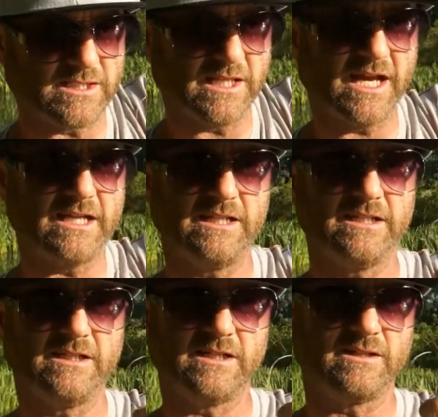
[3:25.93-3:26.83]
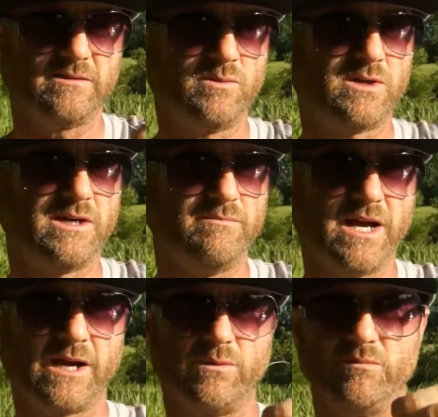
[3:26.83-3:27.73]
that, then we'll come
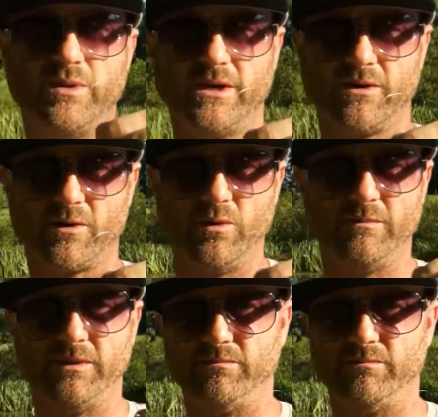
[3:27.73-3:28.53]
back with bigger equipment.